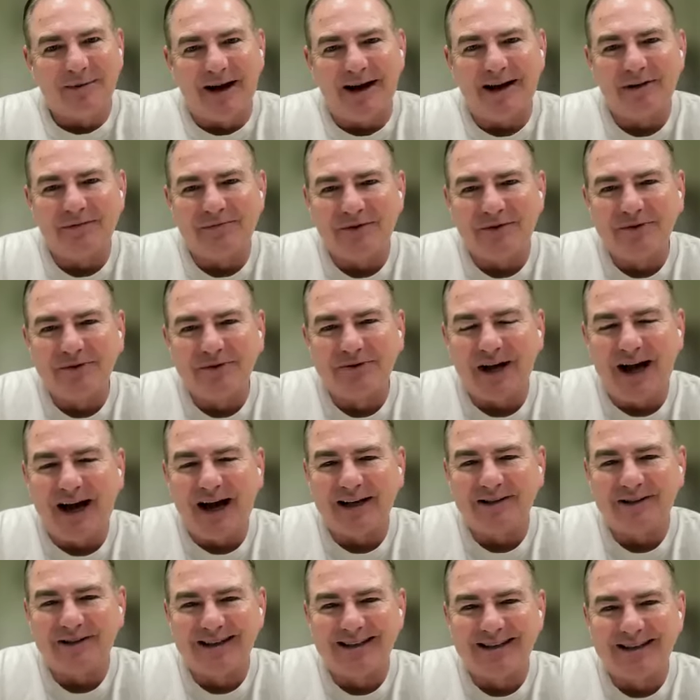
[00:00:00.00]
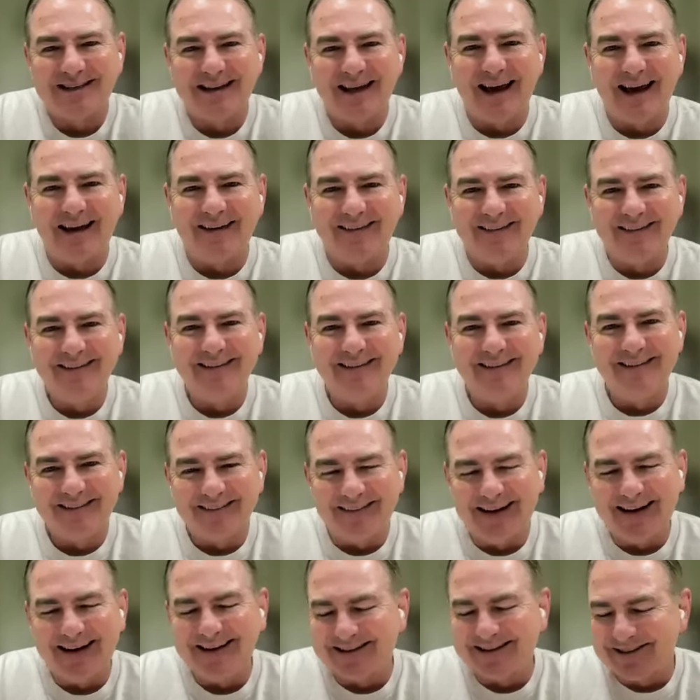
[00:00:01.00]
He can block a few shots in his day,
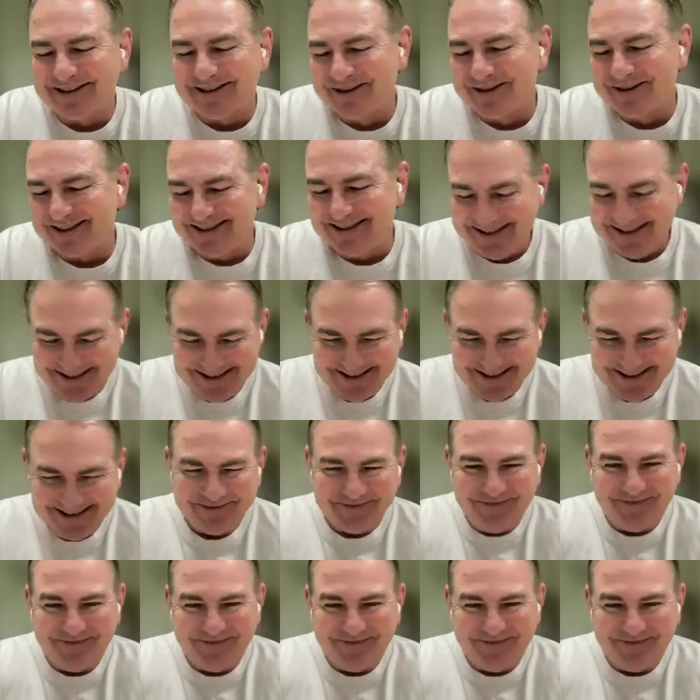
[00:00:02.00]
right, Deuce?